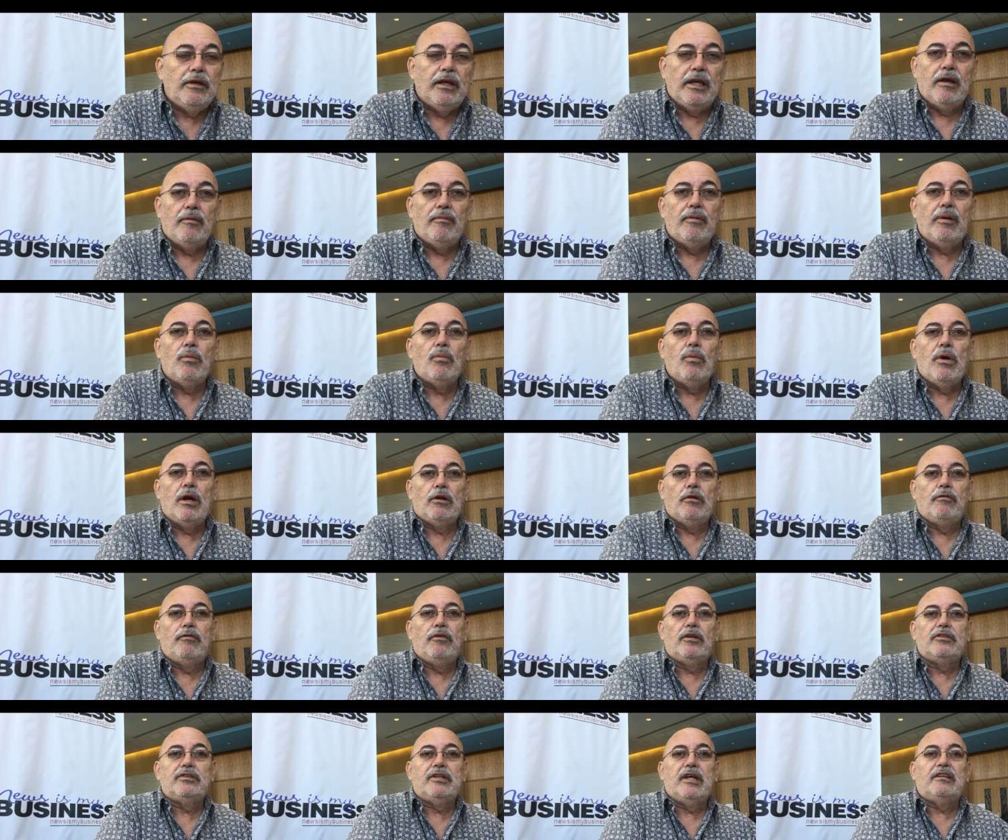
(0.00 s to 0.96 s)
every one
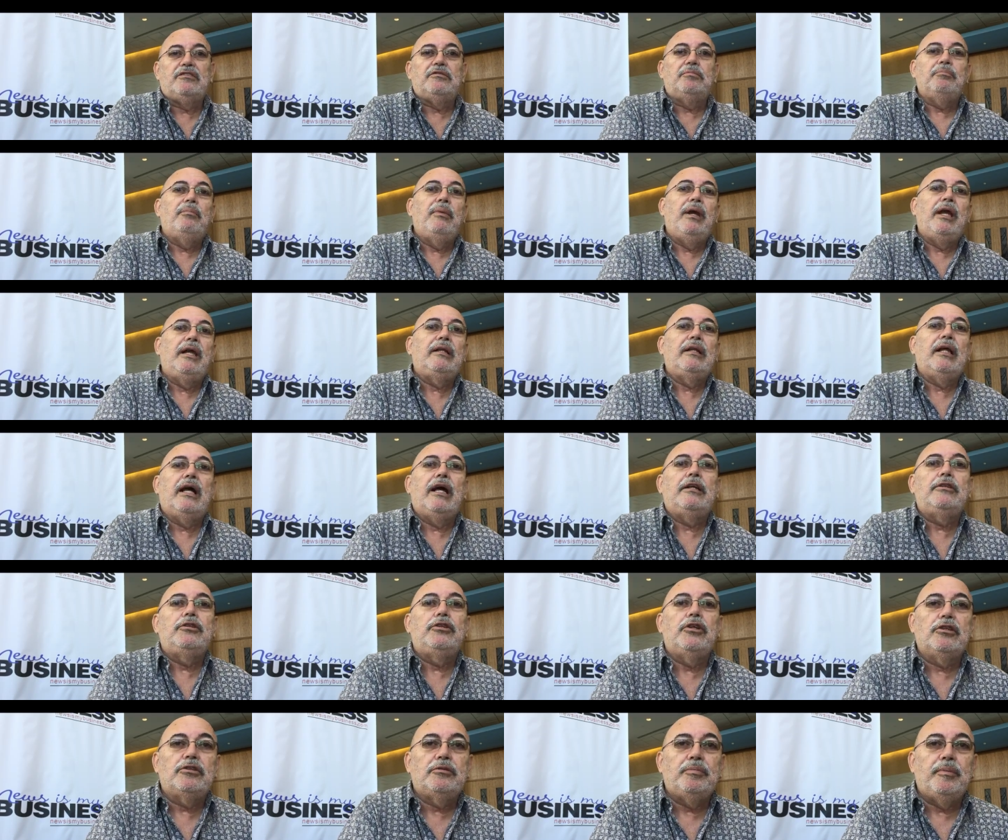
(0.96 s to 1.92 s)
of us has made
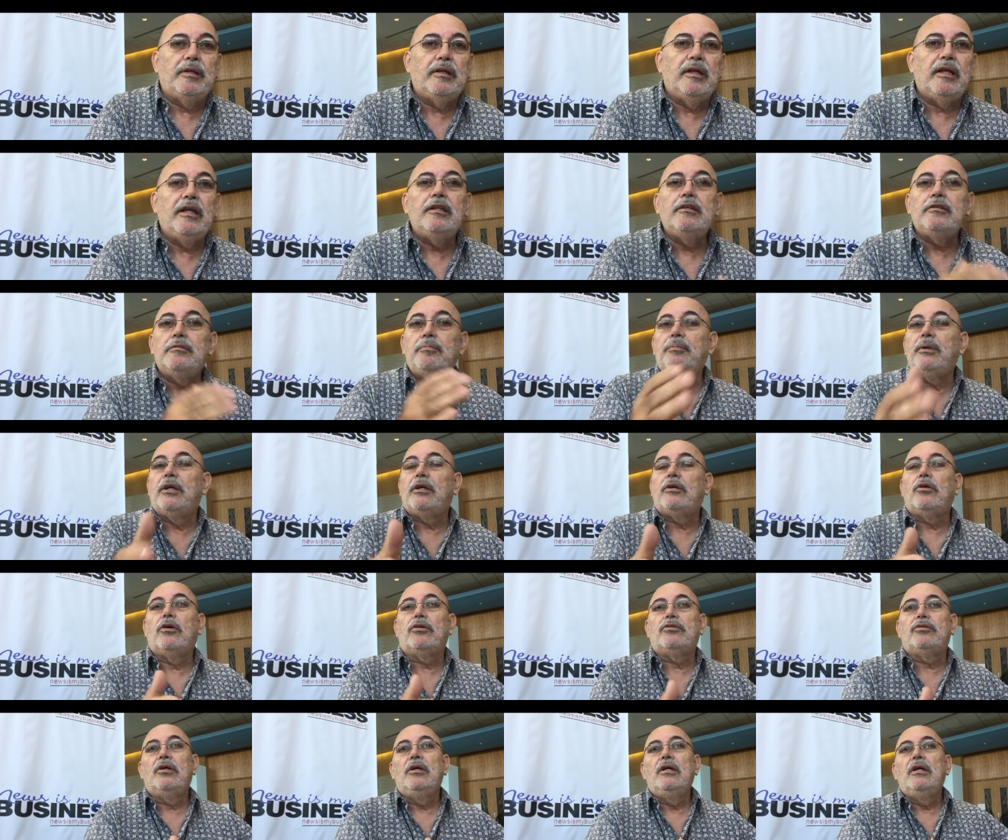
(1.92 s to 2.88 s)
adjustment it's
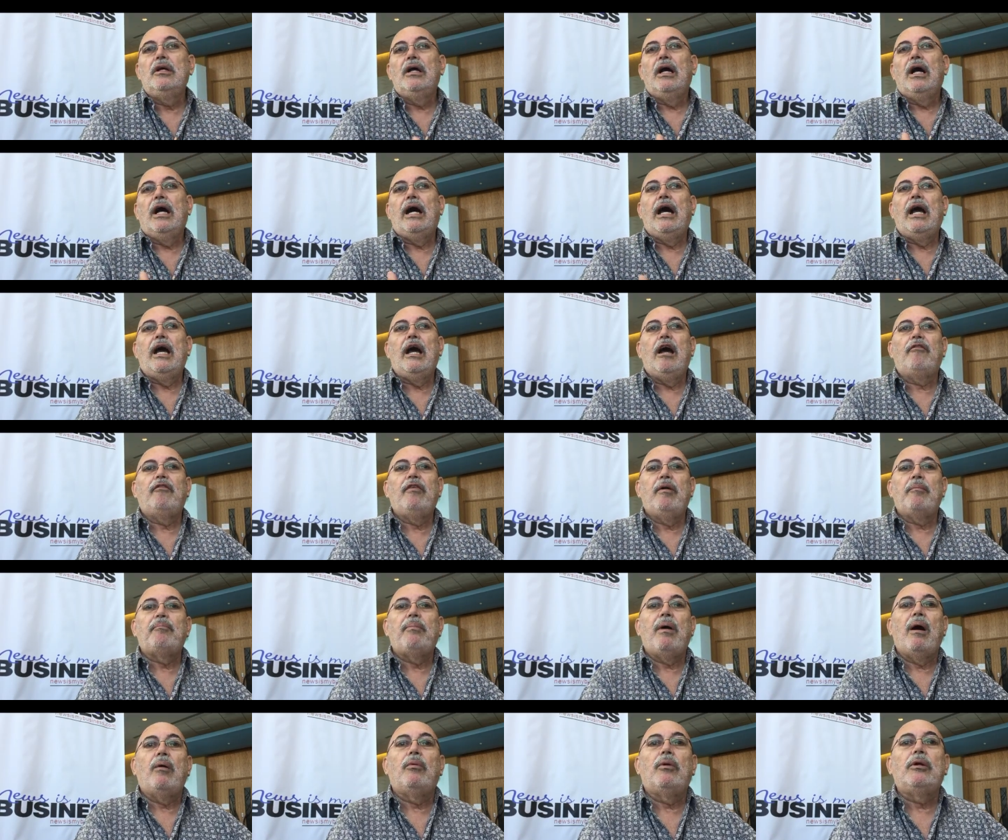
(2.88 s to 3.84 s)
because i have a
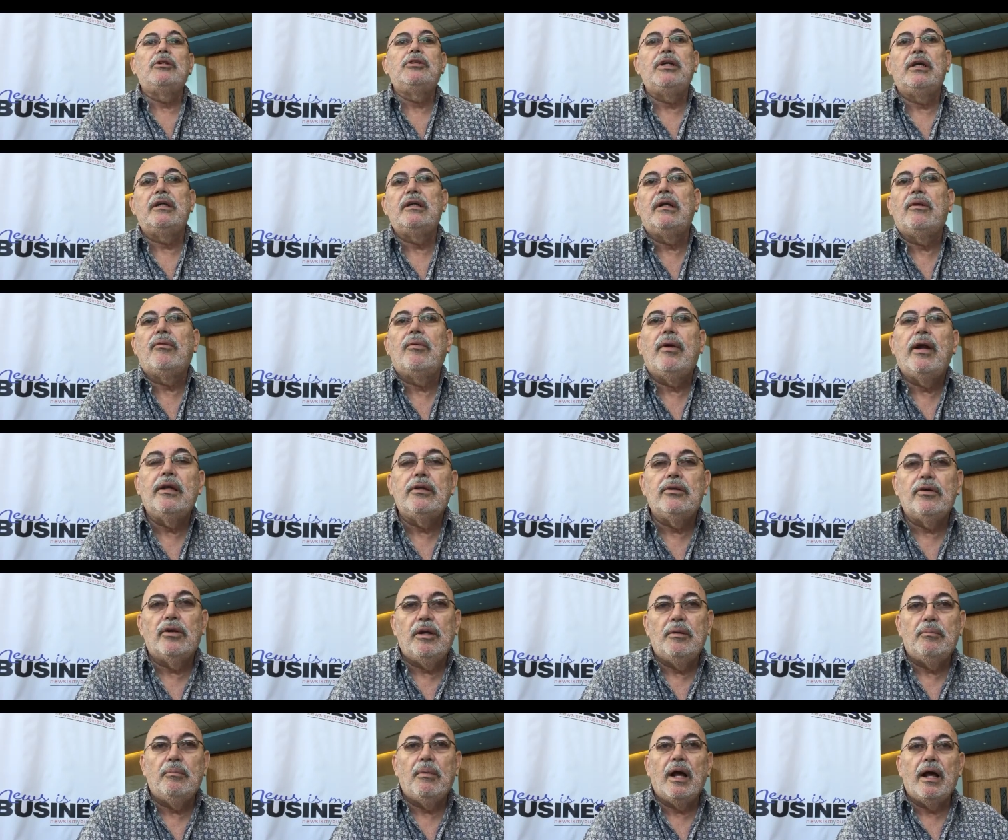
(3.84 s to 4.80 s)
power
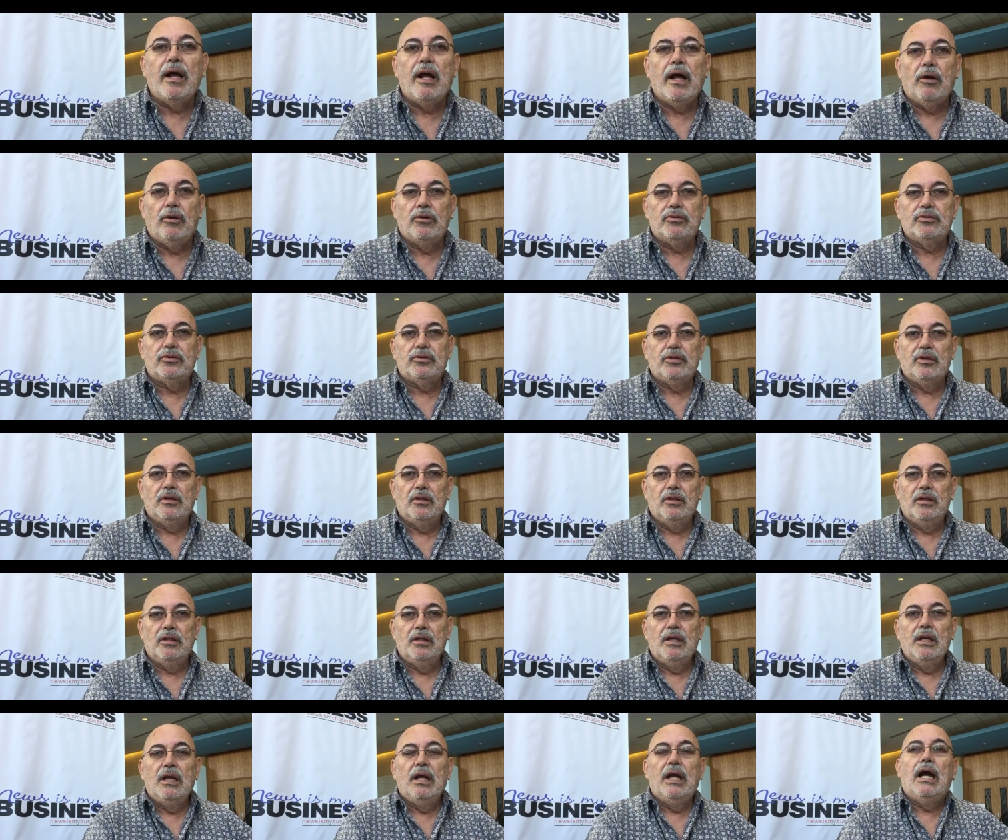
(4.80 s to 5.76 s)
generator in my house
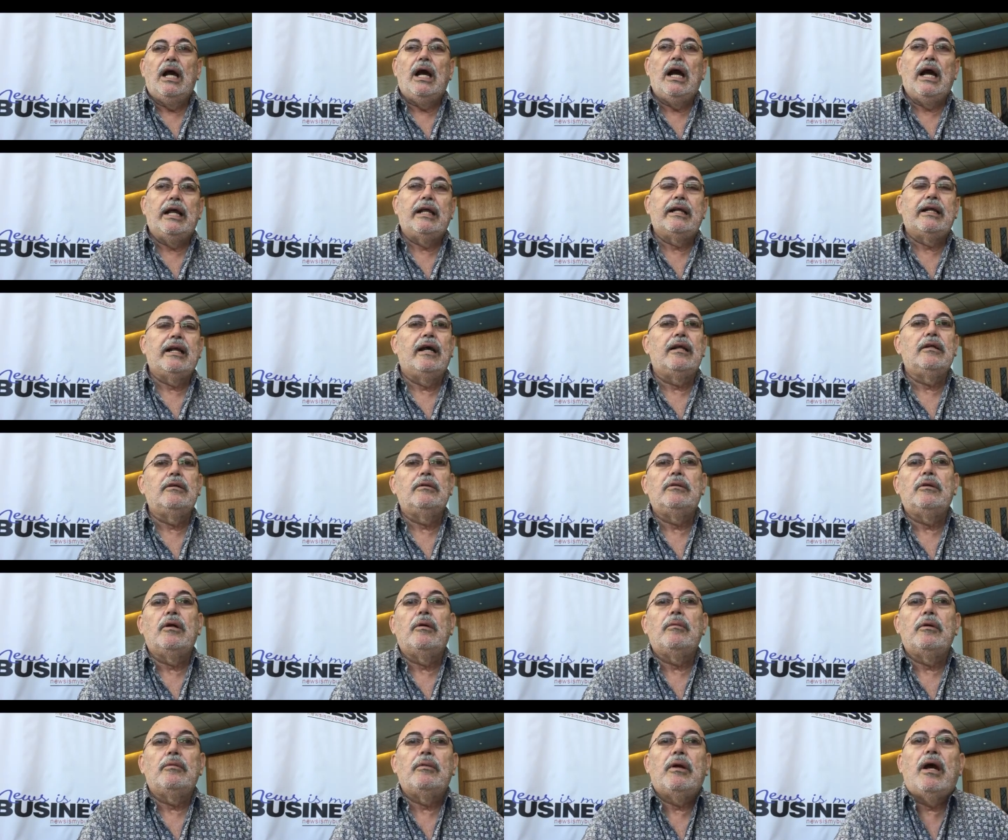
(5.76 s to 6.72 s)
i can
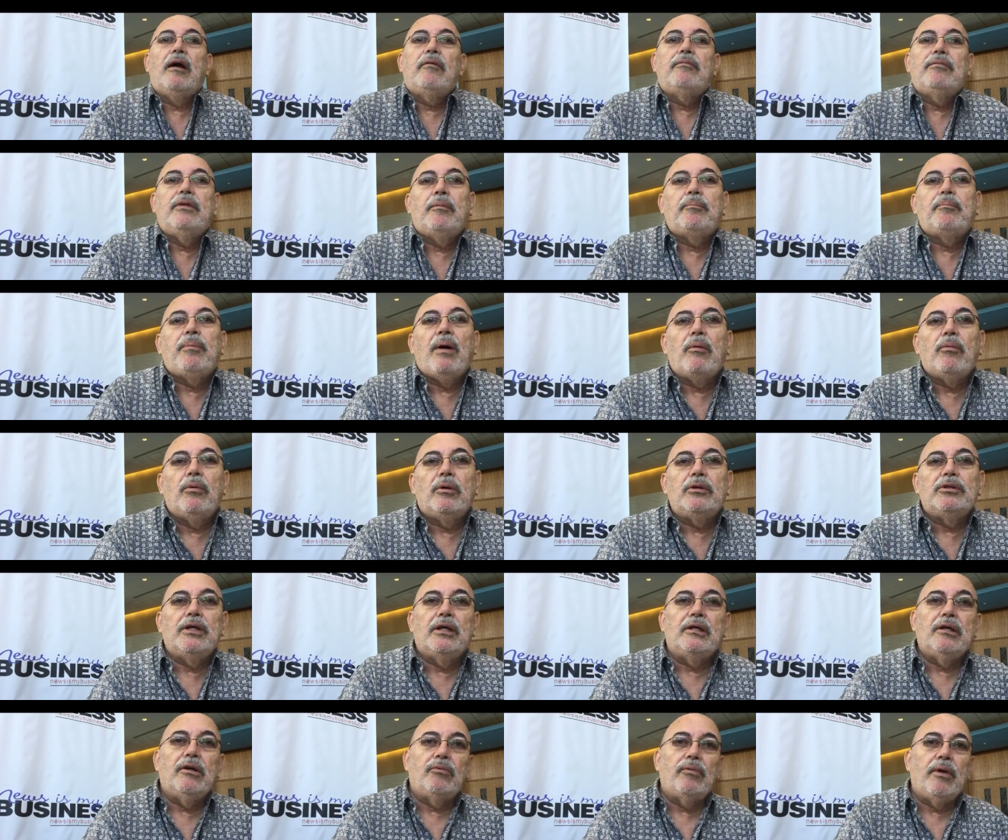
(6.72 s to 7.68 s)
have the power
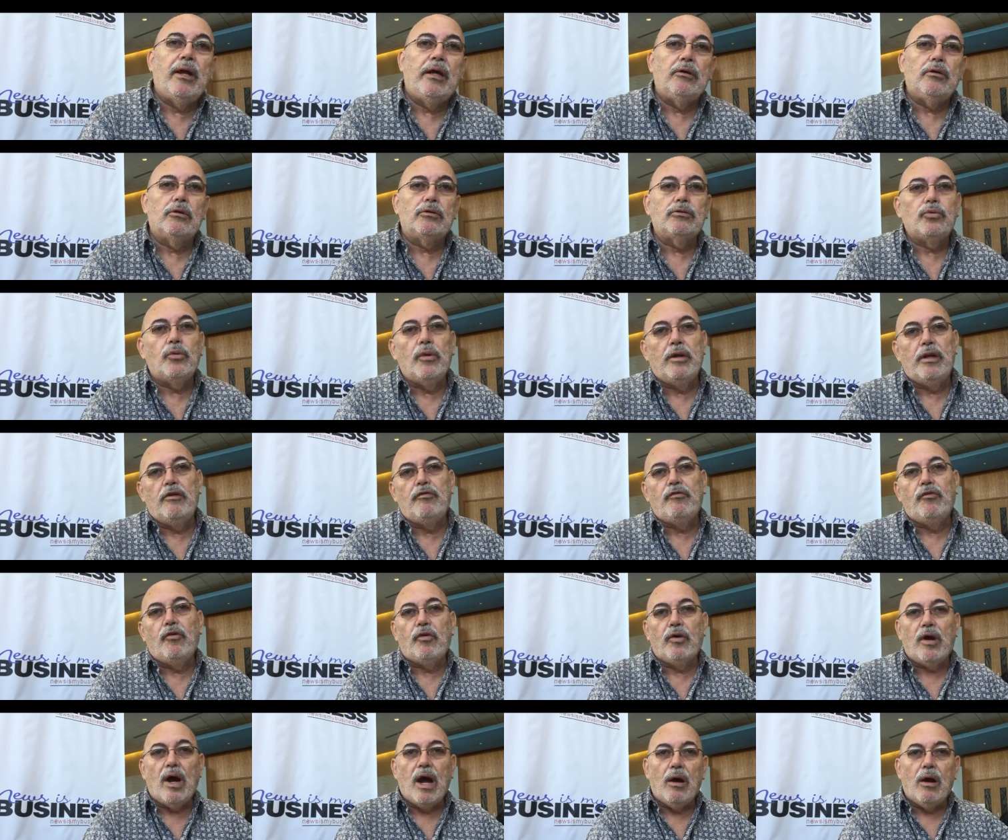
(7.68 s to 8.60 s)
generator 24